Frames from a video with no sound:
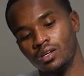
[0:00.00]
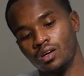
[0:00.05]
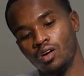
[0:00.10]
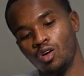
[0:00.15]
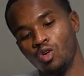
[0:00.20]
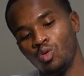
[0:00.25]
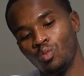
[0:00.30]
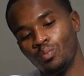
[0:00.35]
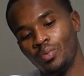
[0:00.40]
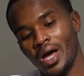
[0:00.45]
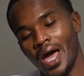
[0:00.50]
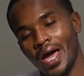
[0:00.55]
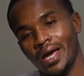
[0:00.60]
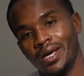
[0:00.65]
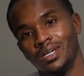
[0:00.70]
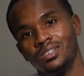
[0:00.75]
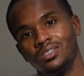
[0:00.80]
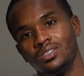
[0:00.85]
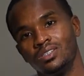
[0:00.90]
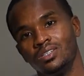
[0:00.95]
the whole
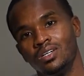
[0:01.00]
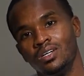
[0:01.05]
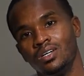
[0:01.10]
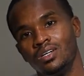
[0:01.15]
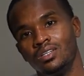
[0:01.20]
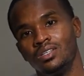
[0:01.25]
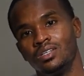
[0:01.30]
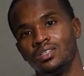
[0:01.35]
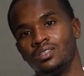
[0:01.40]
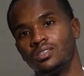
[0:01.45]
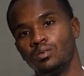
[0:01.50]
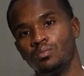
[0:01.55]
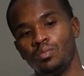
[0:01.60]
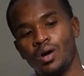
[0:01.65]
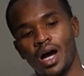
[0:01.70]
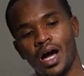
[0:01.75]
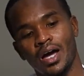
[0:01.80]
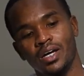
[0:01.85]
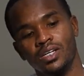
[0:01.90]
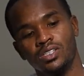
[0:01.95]
package than to
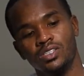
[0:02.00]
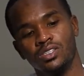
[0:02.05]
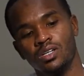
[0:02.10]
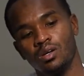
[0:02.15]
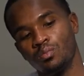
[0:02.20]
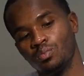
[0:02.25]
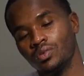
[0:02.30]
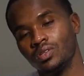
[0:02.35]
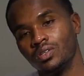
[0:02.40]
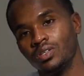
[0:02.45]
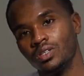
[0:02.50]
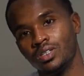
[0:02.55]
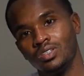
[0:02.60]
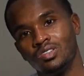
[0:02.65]
buy it separately.